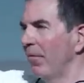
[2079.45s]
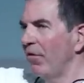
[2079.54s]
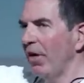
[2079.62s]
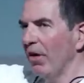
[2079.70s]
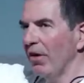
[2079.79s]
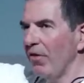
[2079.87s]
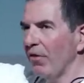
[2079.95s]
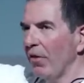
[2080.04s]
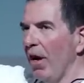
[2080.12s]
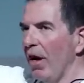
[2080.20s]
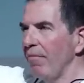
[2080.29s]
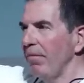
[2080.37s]
Skilled in
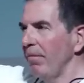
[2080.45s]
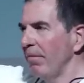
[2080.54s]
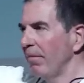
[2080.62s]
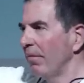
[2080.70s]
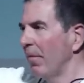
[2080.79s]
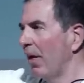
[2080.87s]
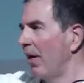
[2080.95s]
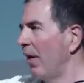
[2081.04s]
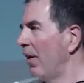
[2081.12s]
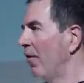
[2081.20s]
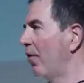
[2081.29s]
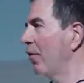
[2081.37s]
Scrum?
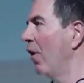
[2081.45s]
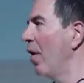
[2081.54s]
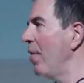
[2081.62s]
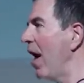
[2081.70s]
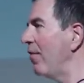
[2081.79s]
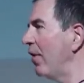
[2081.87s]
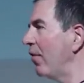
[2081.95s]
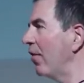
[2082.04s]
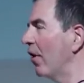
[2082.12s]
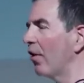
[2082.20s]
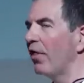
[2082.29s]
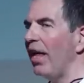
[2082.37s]
Scrum have
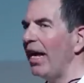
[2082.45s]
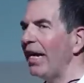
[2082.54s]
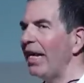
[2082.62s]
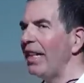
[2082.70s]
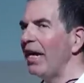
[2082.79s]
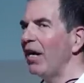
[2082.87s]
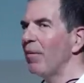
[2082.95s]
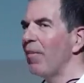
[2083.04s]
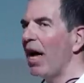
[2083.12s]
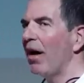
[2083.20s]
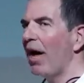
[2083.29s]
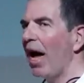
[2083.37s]
this little thing in there
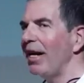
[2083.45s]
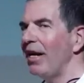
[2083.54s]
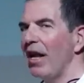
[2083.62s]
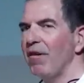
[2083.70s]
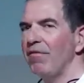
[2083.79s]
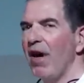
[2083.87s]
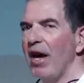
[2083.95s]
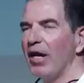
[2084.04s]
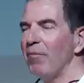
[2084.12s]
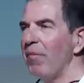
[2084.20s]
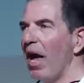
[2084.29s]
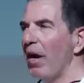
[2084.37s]
about identifying
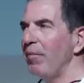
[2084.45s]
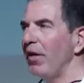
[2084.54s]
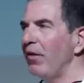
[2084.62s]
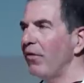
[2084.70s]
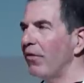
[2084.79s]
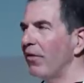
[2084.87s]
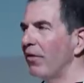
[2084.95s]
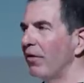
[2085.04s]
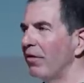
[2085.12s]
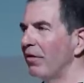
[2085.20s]
impediments